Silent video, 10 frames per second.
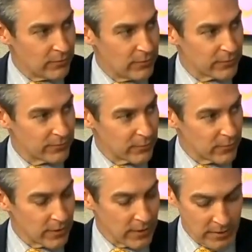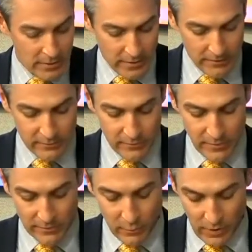Your story is
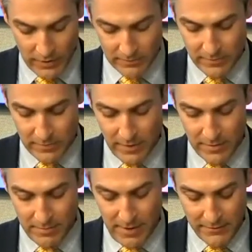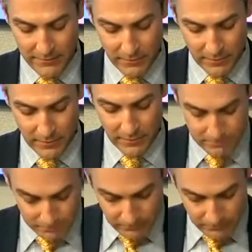quite painful and